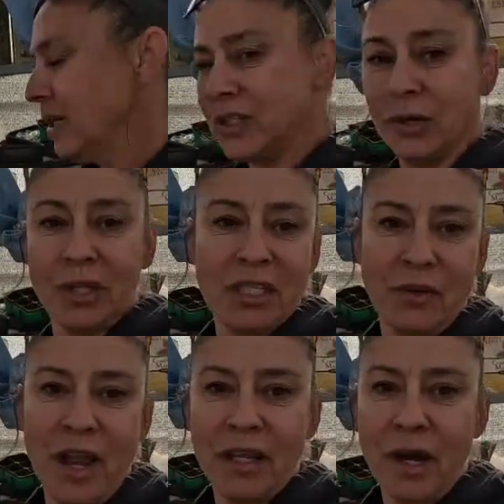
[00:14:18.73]
So thanks
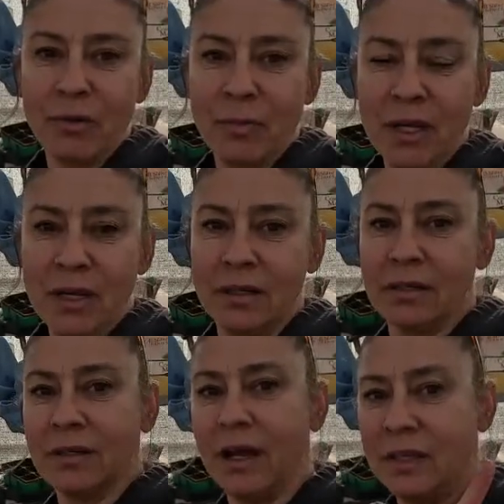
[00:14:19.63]
for hanging out with me.
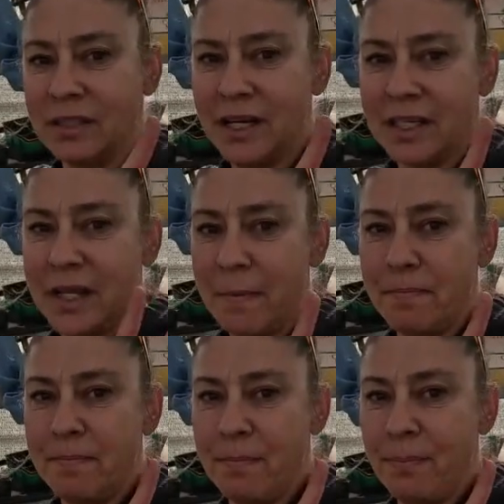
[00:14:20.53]
I'll see you next time.
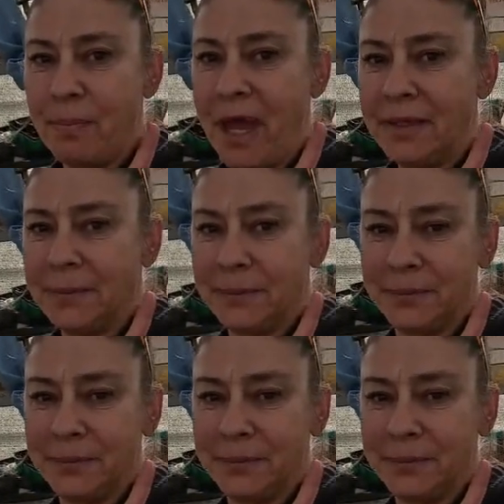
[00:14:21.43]
Bye.